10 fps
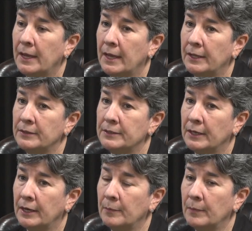and
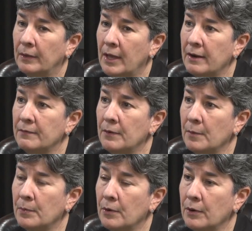um, a lot of
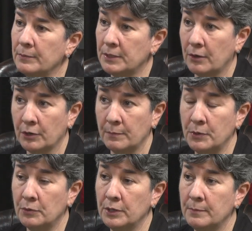our programs that are
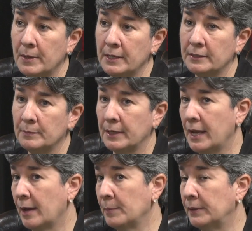community based might
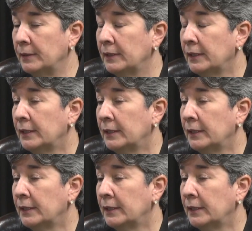happen